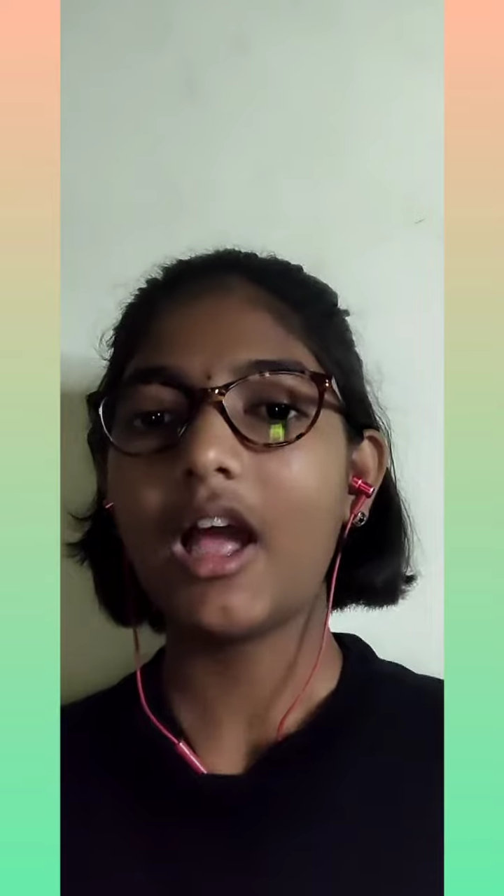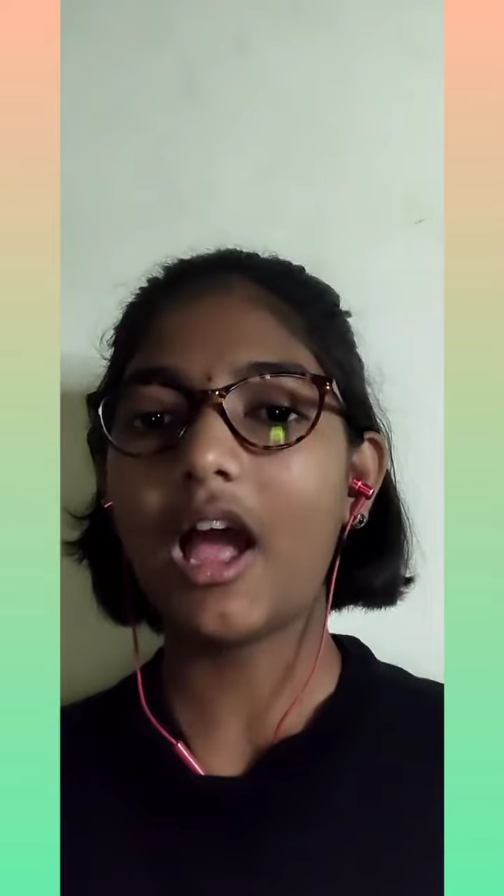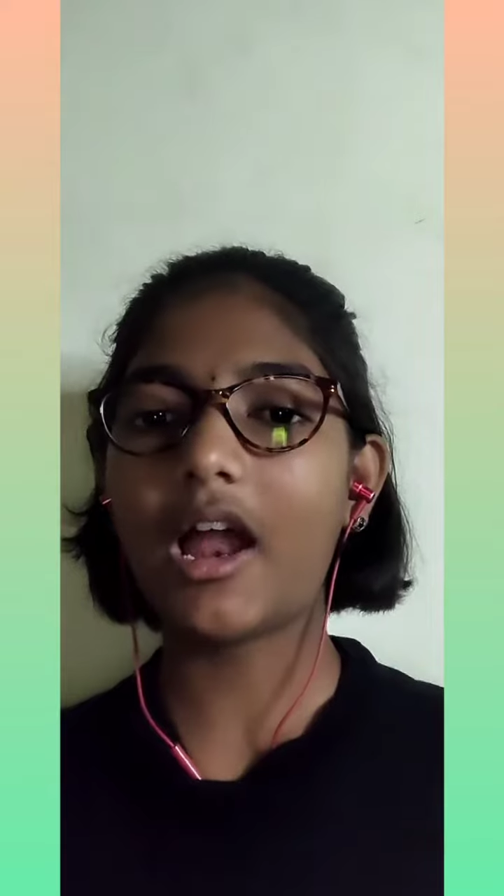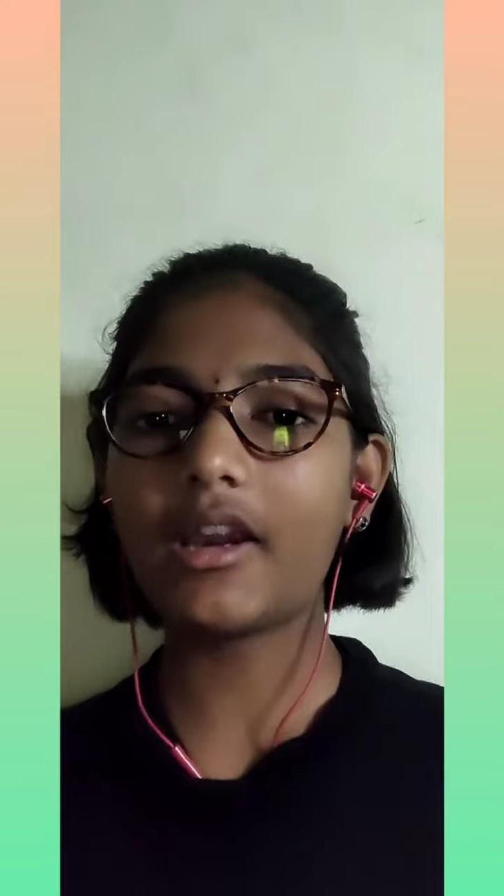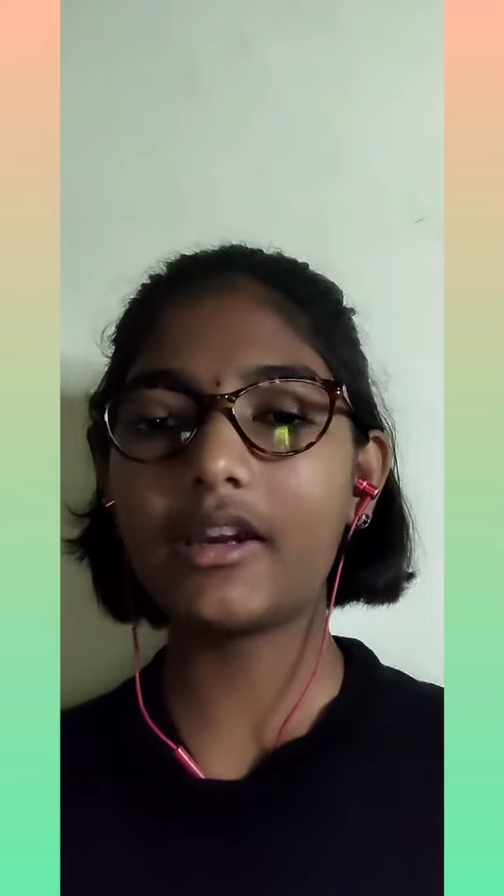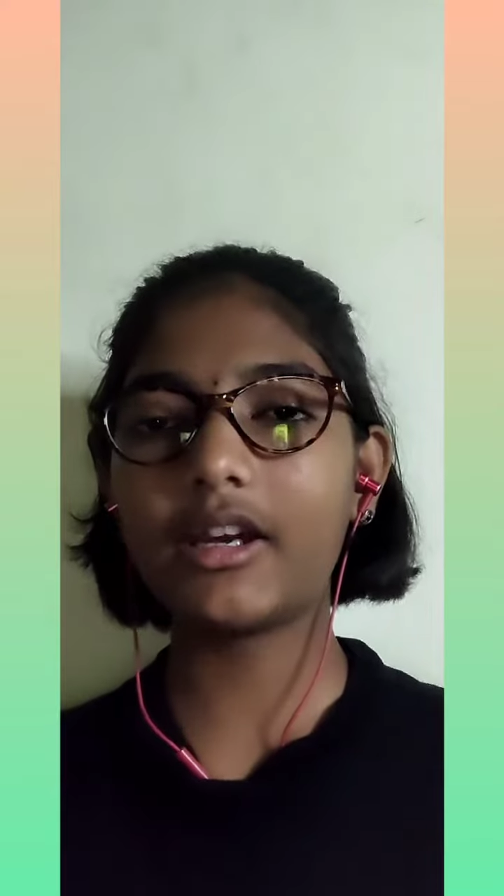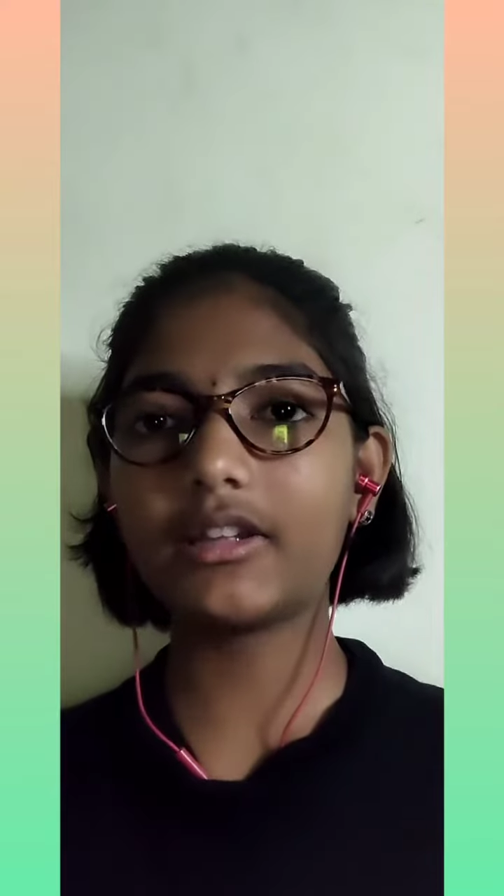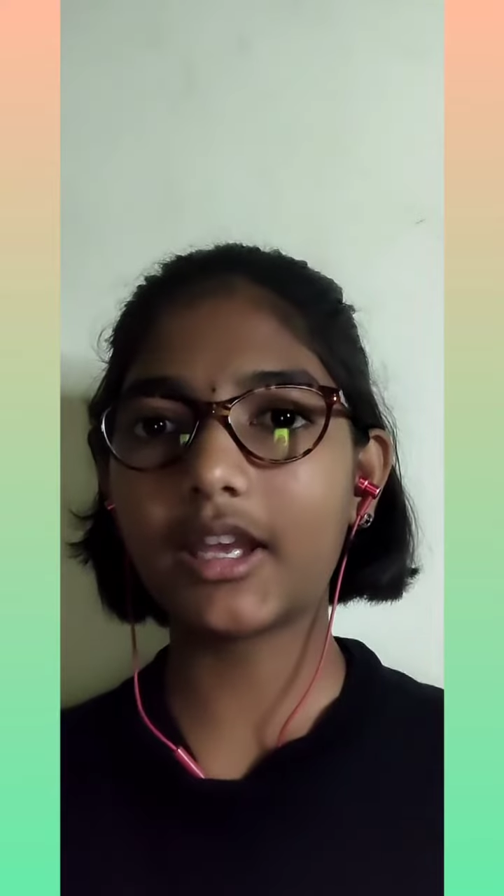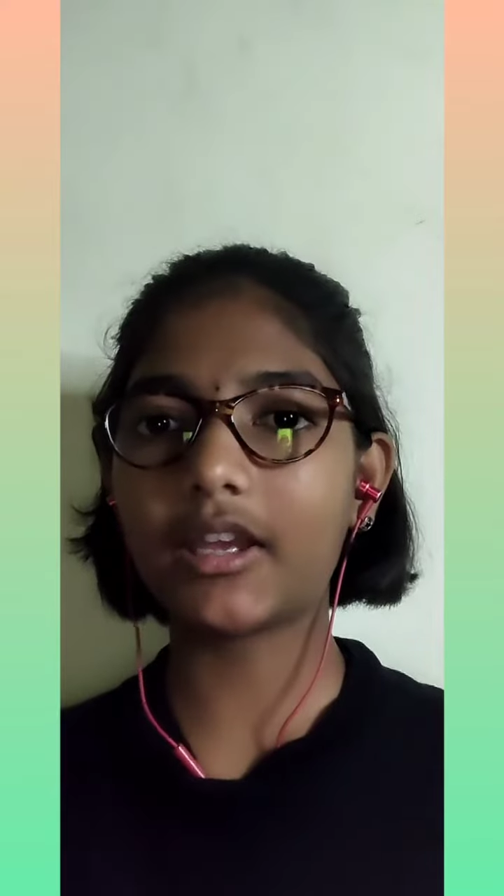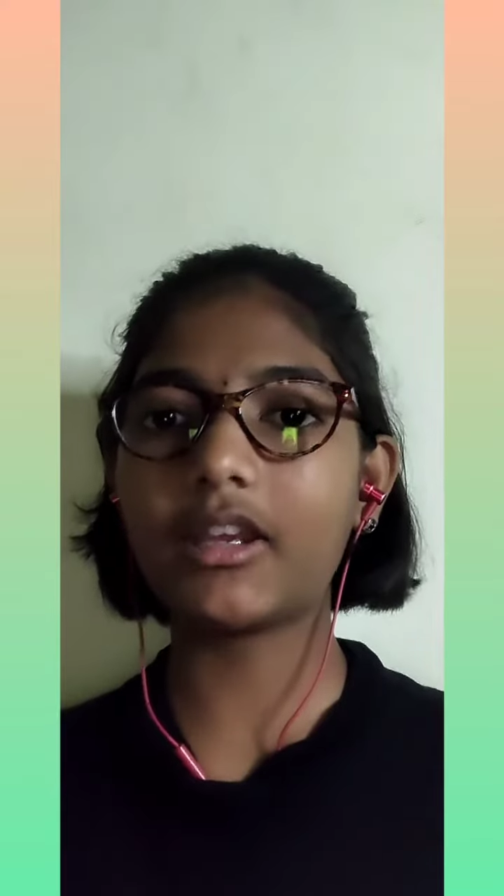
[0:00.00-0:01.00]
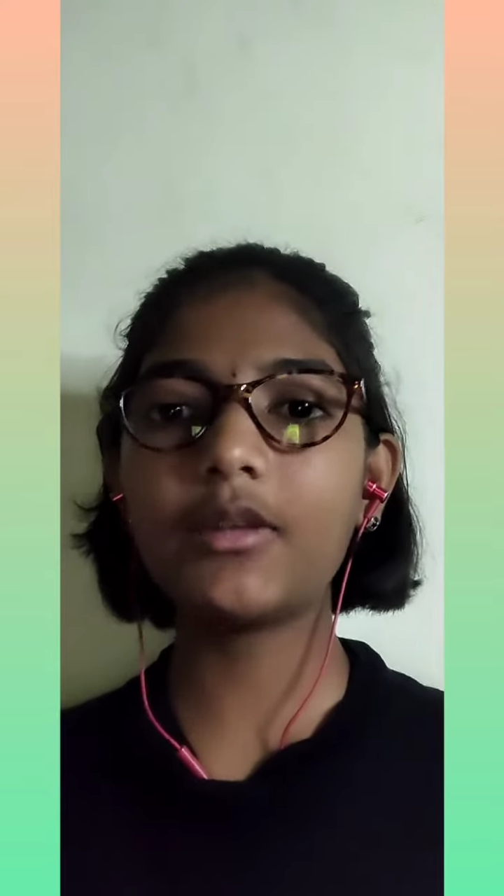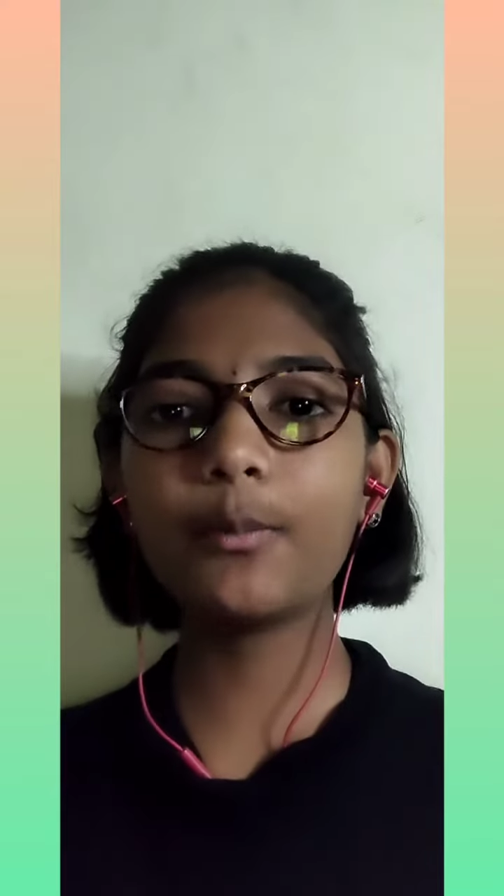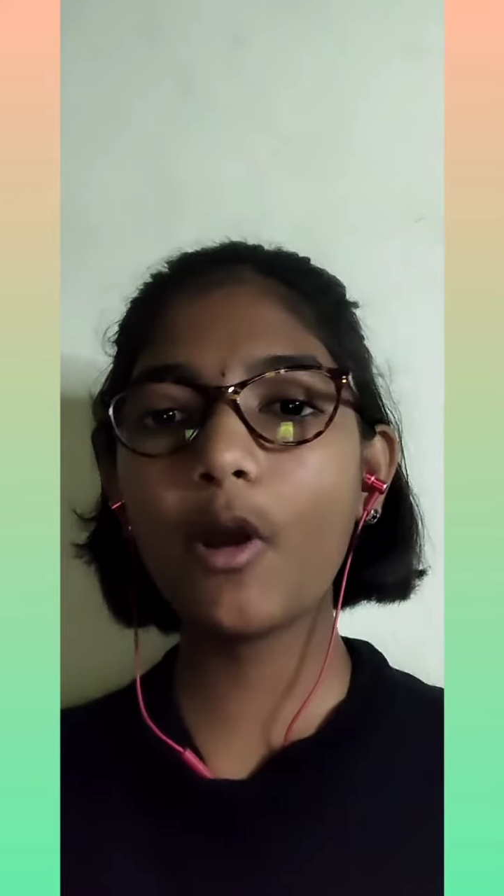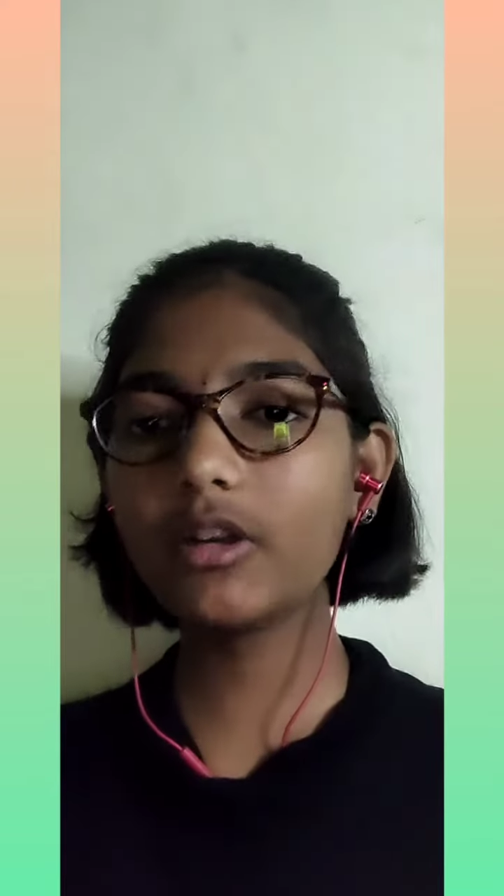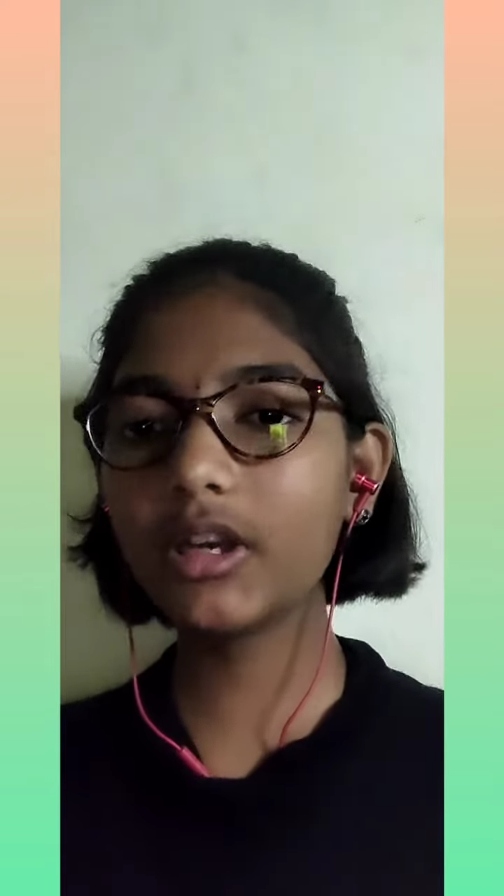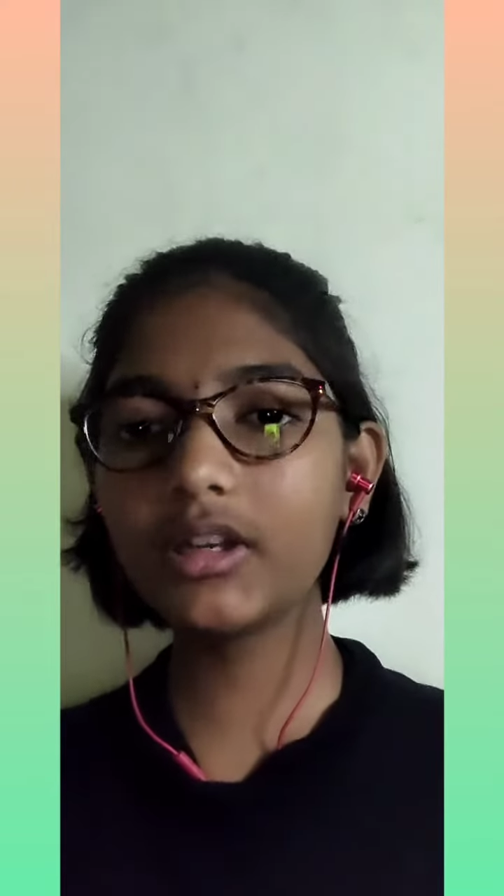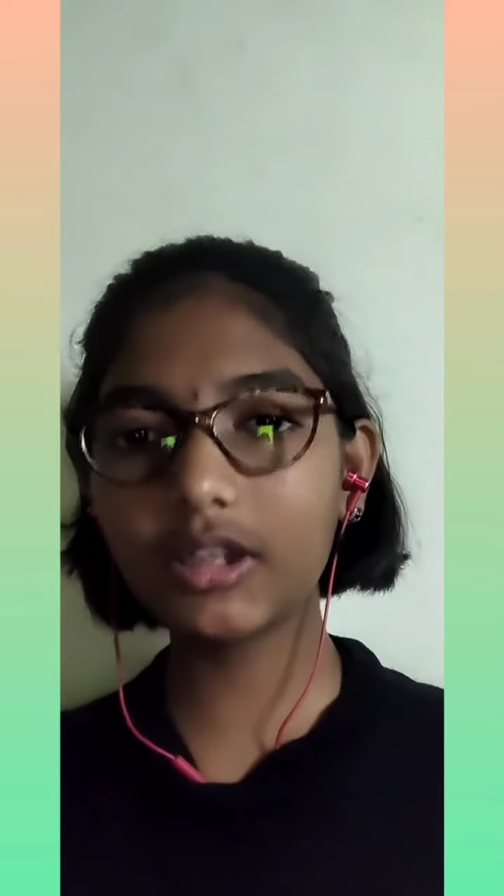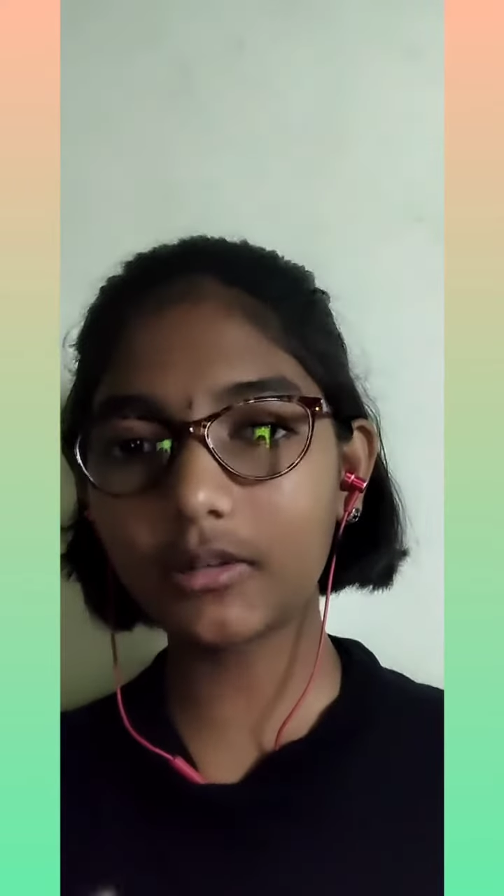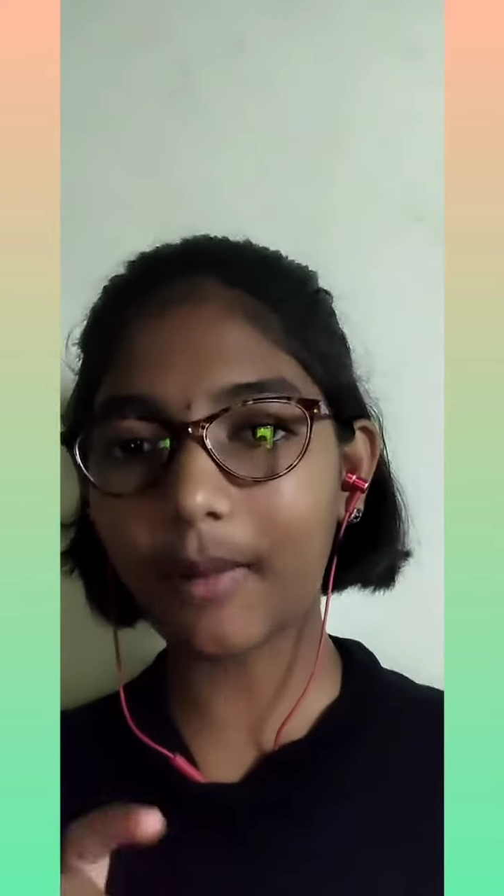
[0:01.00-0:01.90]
And the important